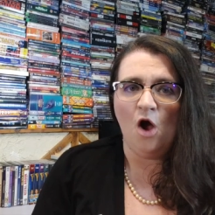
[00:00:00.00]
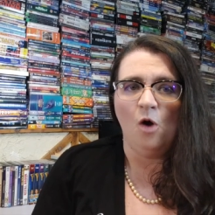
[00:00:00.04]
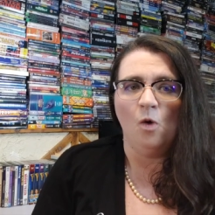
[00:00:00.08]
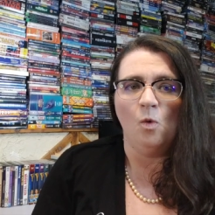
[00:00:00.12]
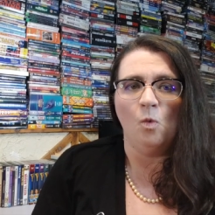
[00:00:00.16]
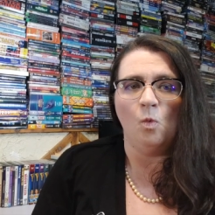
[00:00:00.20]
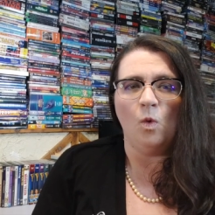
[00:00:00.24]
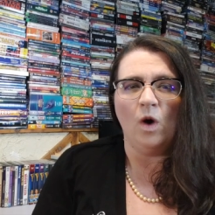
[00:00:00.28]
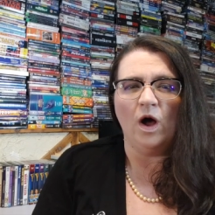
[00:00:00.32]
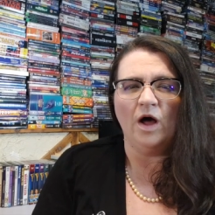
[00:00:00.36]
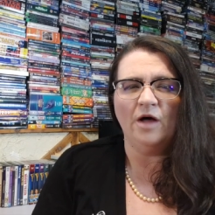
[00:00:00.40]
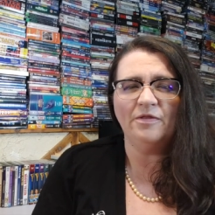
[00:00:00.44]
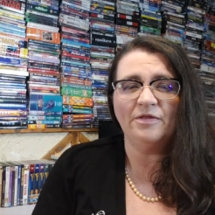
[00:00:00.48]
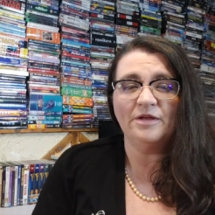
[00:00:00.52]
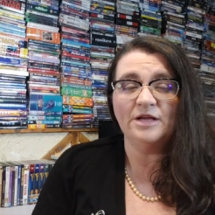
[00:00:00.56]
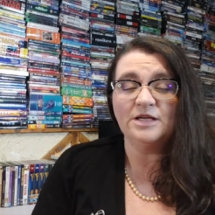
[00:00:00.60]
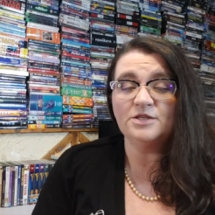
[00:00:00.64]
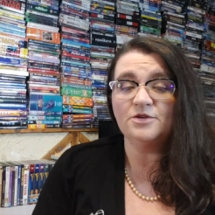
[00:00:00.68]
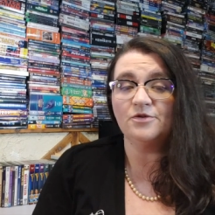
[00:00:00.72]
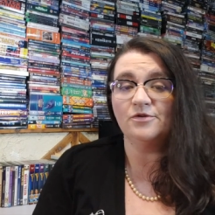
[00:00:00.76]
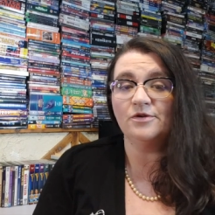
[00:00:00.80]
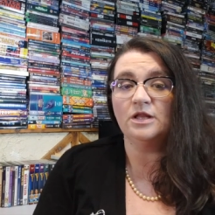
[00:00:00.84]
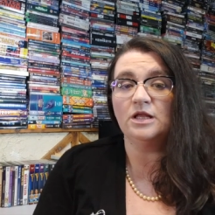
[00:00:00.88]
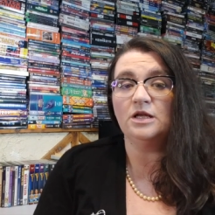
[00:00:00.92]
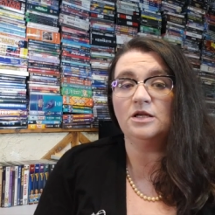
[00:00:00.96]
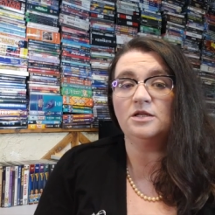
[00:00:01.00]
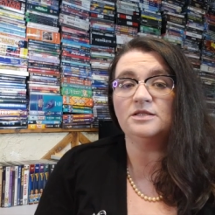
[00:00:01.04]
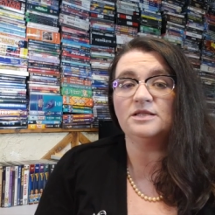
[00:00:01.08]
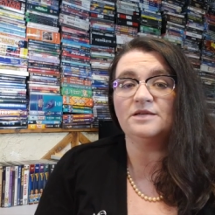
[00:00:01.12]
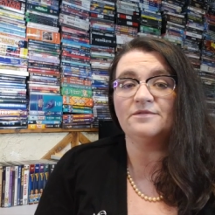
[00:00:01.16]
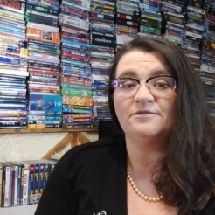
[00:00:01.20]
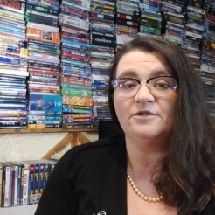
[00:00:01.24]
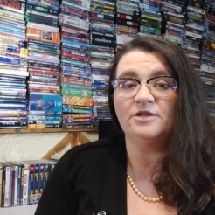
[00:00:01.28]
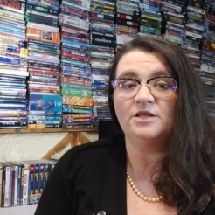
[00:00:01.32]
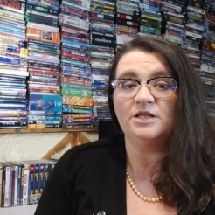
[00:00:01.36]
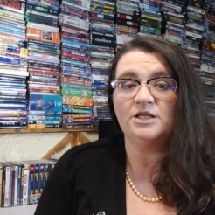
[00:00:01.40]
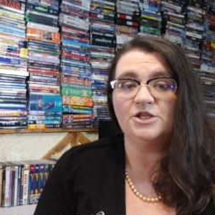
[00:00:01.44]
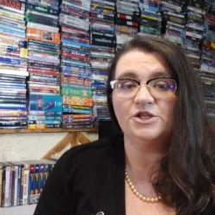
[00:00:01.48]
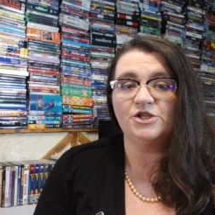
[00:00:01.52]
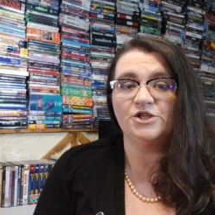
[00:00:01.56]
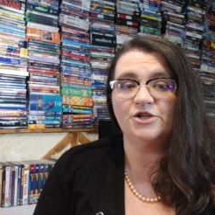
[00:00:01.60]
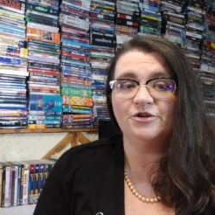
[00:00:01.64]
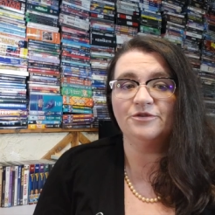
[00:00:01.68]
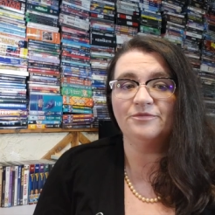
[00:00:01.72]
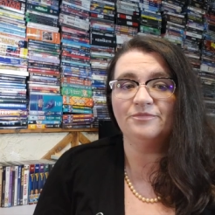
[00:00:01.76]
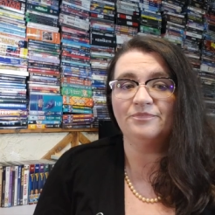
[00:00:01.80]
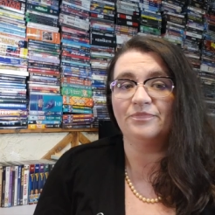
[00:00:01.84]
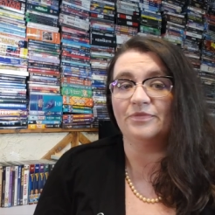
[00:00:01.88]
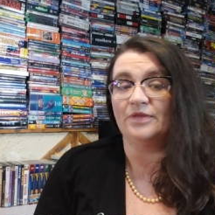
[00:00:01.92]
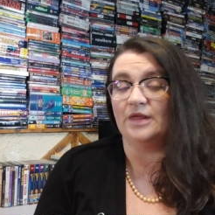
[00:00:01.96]
While things are a little different this year,
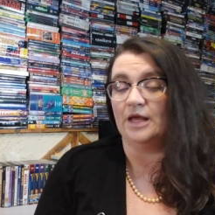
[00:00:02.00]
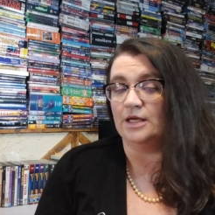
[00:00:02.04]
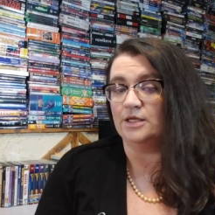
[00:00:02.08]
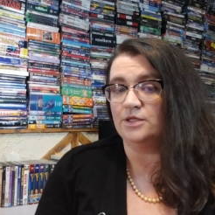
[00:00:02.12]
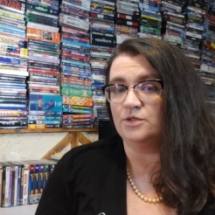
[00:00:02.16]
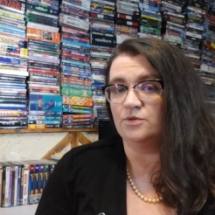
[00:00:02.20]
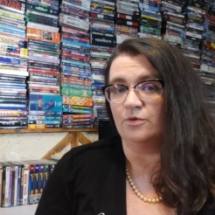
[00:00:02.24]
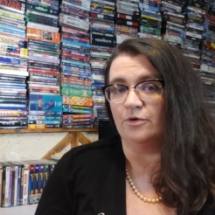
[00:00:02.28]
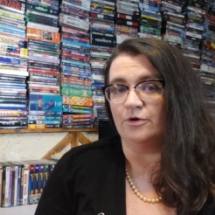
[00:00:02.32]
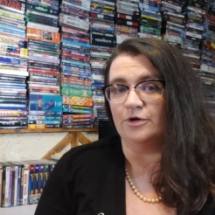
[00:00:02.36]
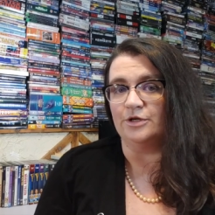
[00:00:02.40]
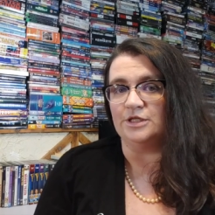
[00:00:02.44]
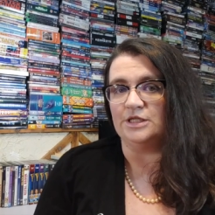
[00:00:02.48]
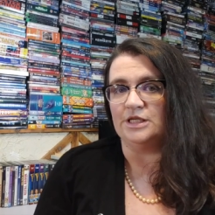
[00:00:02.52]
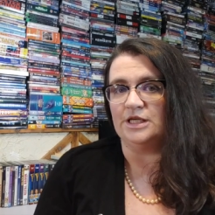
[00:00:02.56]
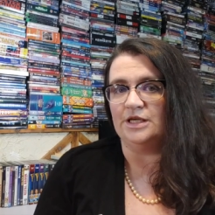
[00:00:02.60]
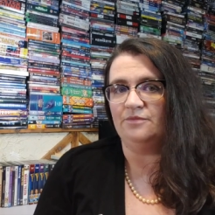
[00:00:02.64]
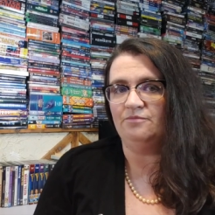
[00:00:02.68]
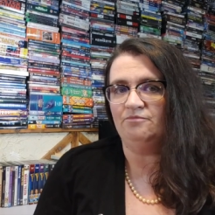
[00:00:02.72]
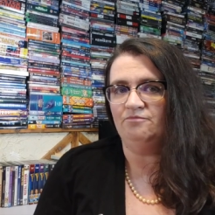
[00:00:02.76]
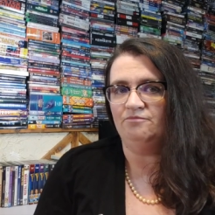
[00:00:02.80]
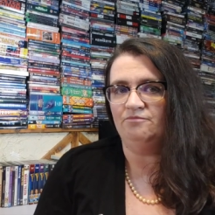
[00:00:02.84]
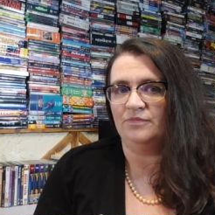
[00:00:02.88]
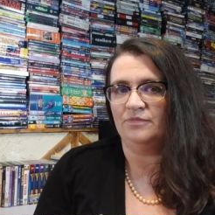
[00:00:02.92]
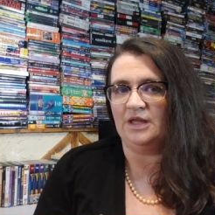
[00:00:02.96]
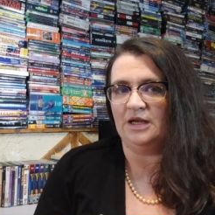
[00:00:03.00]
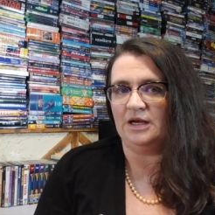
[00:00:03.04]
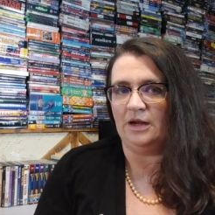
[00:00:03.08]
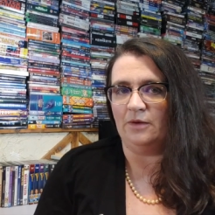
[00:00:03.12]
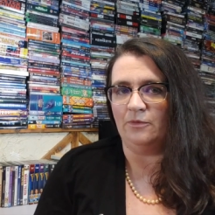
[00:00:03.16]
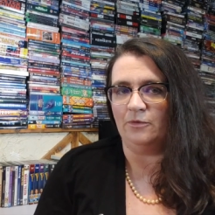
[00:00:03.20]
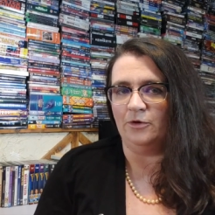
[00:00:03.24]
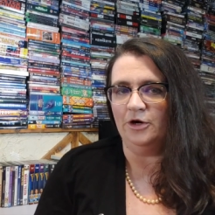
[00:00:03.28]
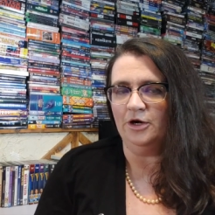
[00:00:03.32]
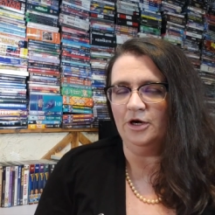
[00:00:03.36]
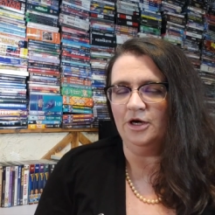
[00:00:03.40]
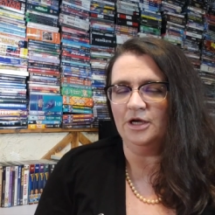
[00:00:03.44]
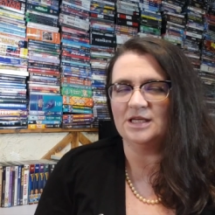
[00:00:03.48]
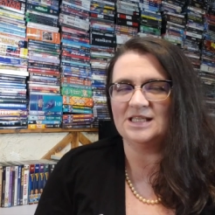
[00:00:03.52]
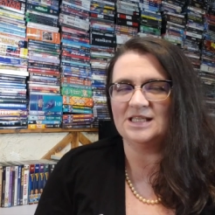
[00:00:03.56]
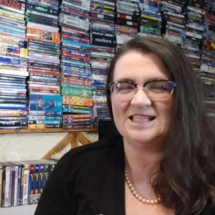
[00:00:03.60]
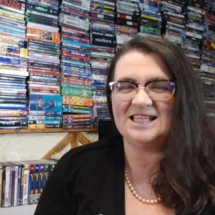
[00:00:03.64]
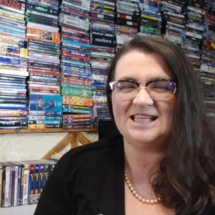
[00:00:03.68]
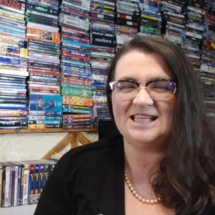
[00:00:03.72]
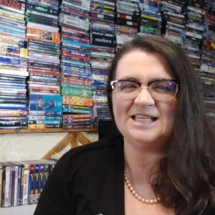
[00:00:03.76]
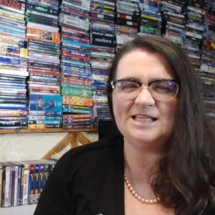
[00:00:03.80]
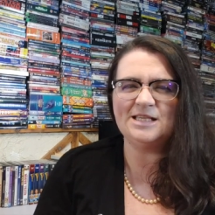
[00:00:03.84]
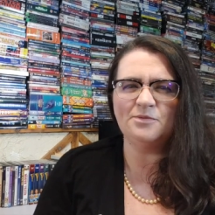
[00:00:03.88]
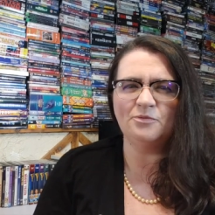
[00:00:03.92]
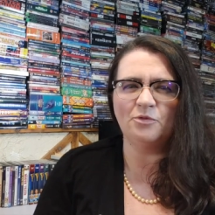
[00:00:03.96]
thanks quarantine, the network,
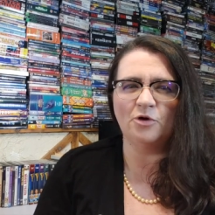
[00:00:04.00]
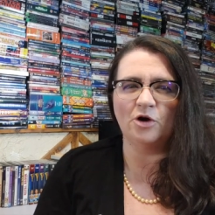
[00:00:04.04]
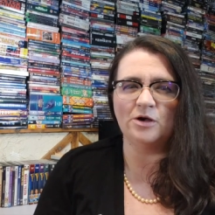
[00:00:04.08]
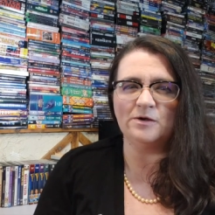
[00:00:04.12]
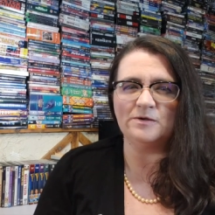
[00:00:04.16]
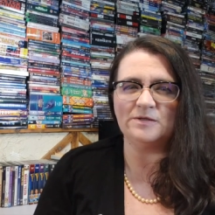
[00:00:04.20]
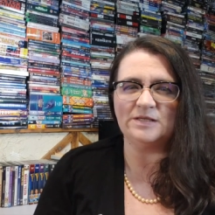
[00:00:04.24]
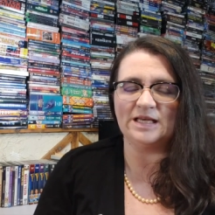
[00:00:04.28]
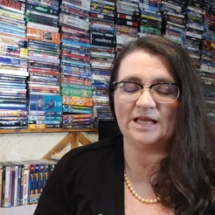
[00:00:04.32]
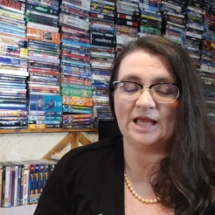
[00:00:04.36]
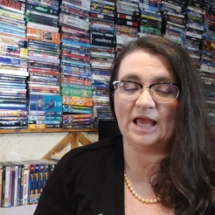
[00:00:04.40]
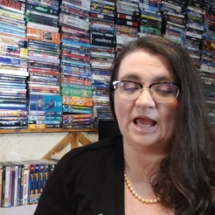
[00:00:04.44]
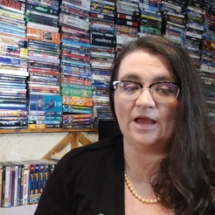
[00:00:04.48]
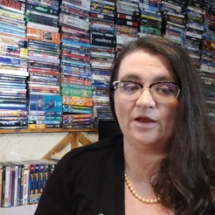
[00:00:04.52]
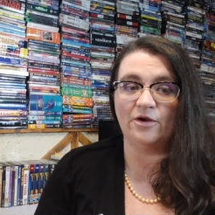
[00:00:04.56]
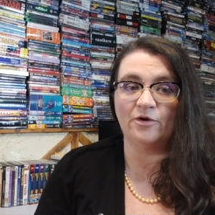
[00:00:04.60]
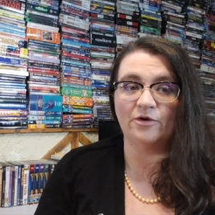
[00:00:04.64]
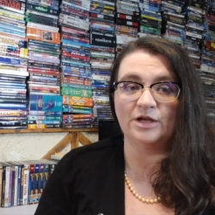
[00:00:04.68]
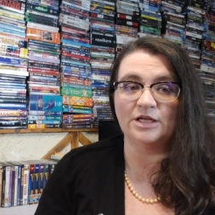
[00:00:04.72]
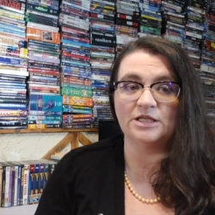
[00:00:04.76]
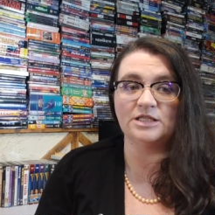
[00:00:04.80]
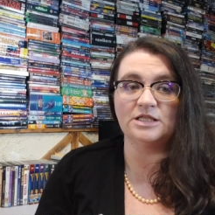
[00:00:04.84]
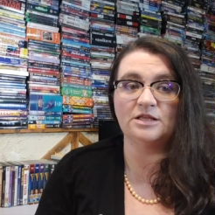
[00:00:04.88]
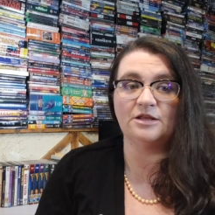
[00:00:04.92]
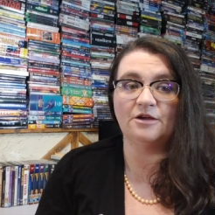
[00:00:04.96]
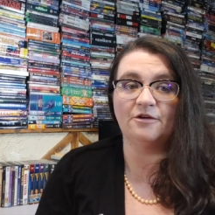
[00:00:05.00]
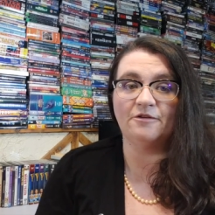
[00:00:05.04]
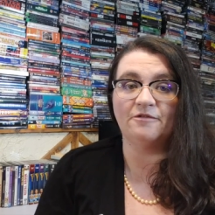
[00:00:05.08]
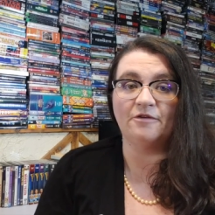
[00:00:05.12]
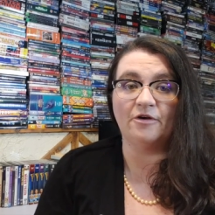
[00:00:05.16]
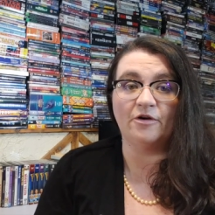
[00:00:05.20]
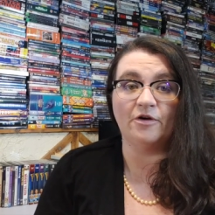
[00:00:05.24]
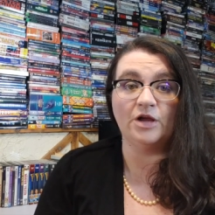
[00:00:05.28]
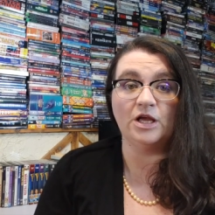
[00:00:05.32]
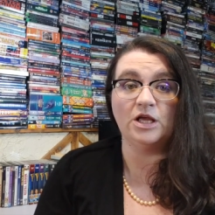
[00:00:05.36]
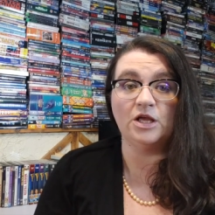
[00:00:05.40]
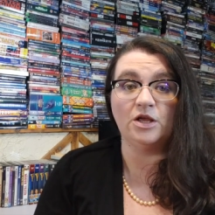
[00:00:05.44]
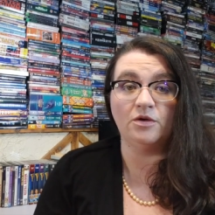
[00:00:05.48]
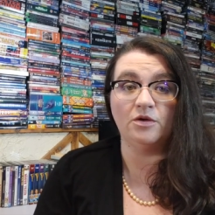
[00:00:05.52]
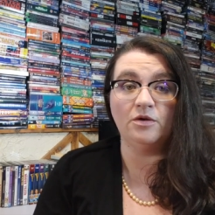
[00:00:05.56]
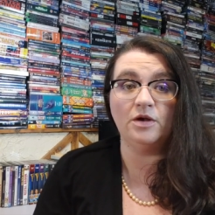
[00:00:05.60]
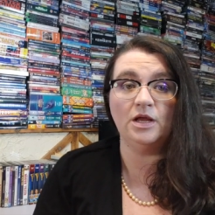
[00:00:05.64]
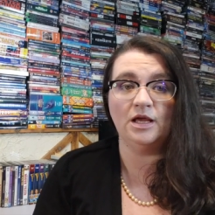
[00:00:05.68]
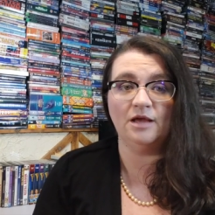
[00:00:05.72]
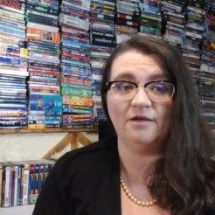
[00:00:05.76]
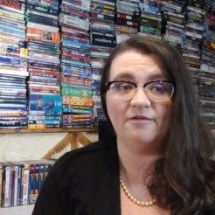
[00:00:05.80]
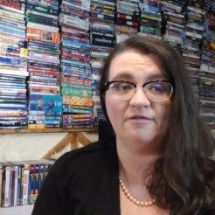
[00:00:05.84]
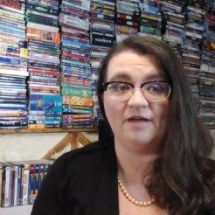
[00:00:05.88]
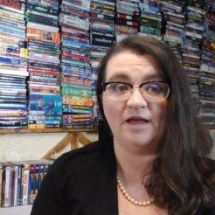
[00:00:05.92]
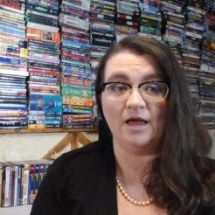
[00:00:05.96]
seasoned pros at catering to their very
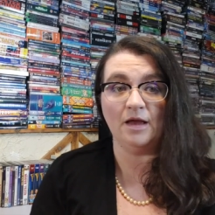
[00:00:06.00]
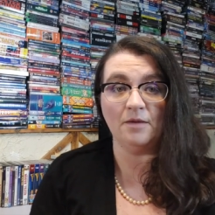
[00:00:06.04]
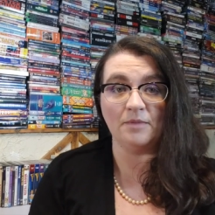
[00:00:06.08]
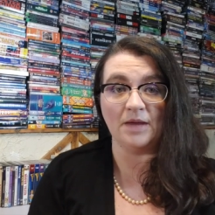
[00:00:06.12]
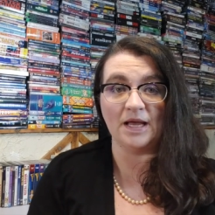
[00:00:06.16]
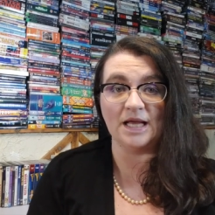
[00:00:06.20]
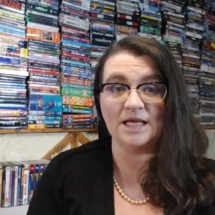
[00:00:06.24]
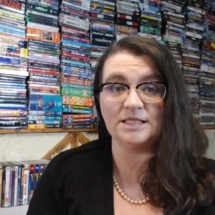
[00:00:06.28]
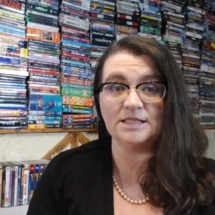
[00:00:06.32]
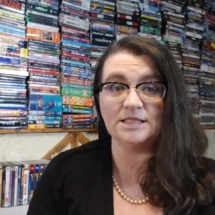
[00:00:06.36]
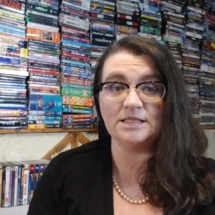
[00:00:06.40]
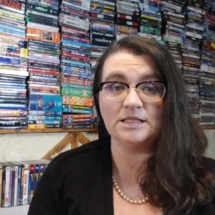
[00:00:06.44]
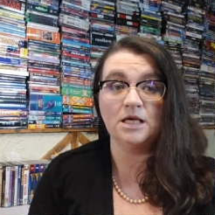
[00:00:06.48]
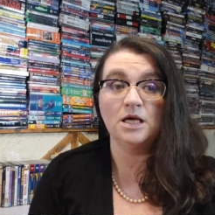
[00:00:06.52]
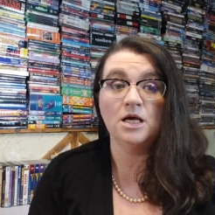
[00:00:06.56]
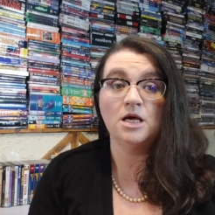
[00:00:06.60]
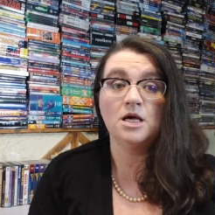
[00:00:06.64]
unique fan base,